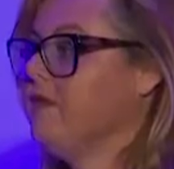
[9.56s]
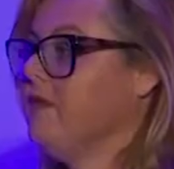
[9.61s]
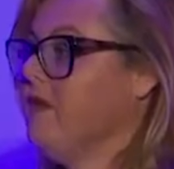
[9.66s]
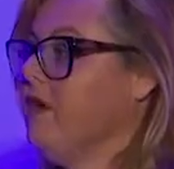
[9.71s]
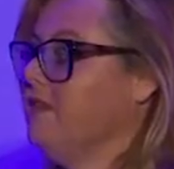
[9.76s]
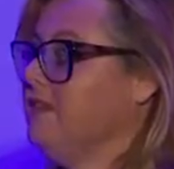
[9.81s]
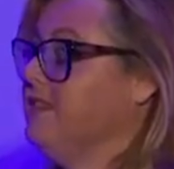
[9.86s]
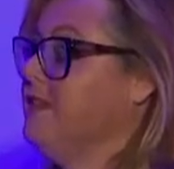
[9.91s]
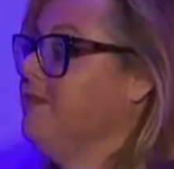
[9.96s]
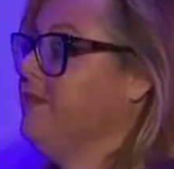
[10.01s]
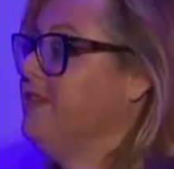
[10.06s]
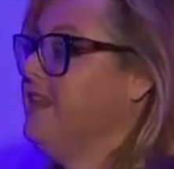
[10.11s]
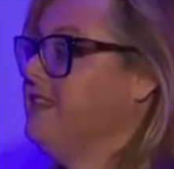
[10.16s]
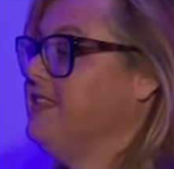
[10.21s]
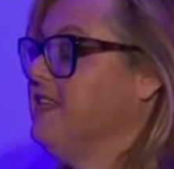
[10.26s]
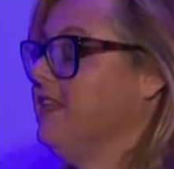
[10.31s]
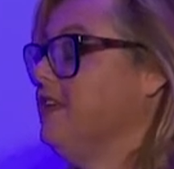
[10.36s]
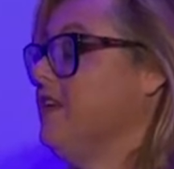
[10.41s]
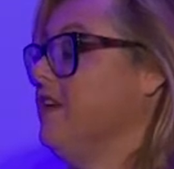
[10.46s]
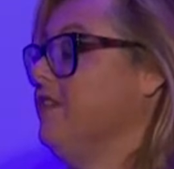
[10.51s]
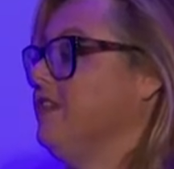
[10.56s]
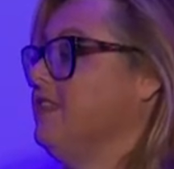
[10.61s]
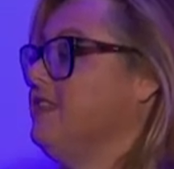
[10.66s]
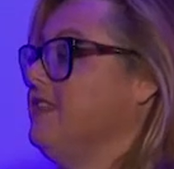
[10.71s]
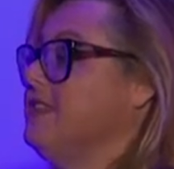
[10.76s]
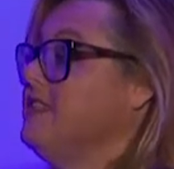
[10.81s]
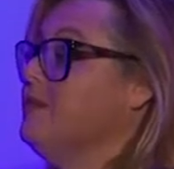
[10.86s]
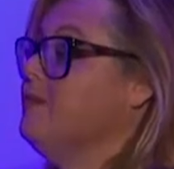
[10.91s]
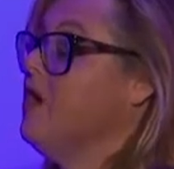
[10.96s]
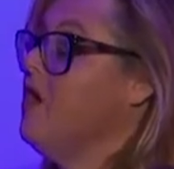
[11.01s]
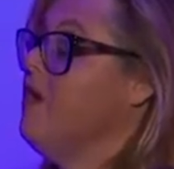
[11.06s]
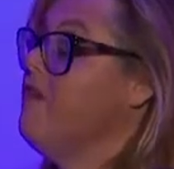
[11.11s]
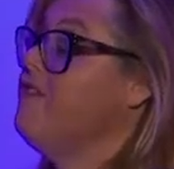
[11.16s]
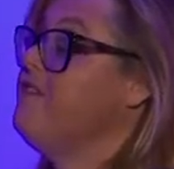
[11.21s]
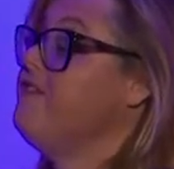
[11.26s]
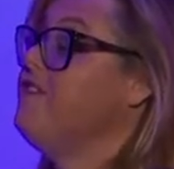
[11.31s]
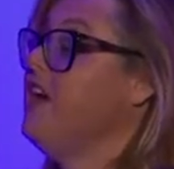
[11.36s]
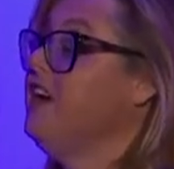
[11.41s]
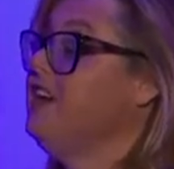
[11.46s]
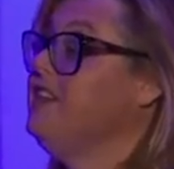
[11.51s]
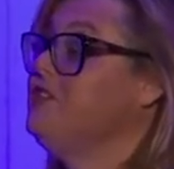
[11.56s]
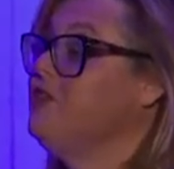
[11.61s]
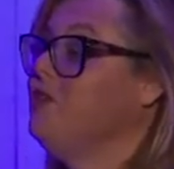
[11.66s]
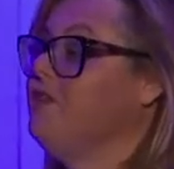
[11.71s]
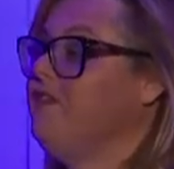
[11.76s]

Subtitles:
our sympathetic nervous system, our fight or